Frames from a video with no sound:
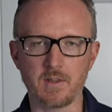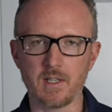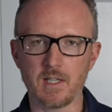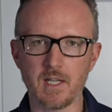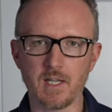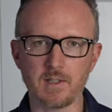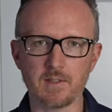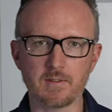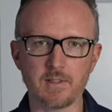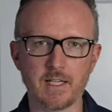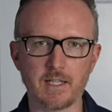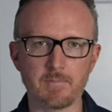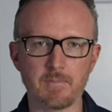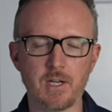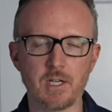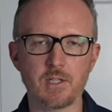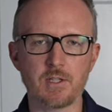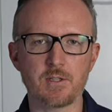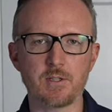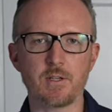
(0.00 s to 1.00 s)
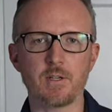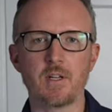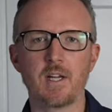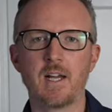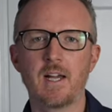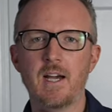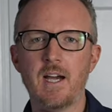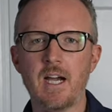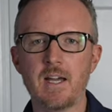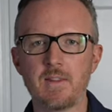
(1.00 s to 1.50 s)
on the inside of my shirt.
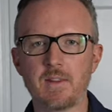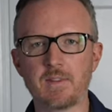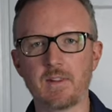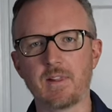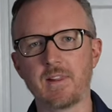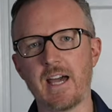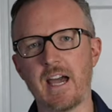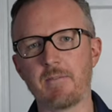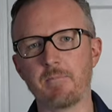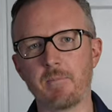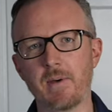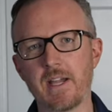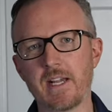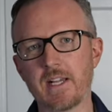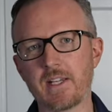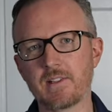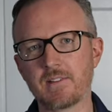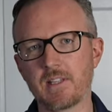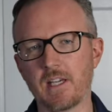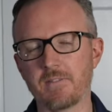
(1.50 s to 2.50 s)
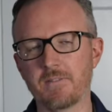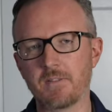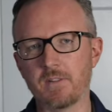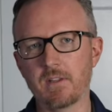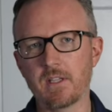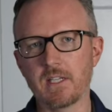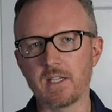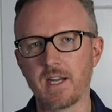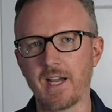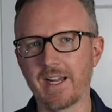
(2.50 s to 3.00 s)
I think the lav mic is
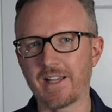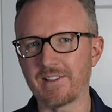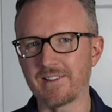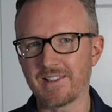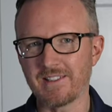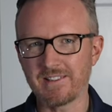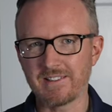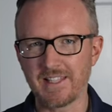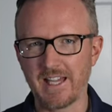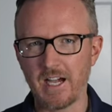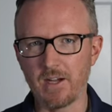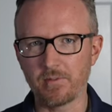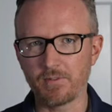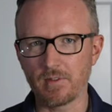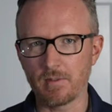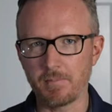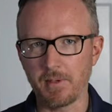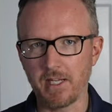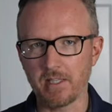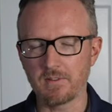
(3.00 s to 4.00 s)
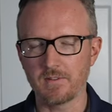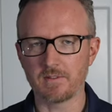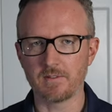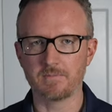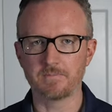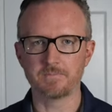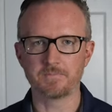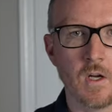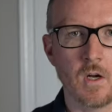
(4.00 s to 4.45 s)
definitely nice. It sounds the best.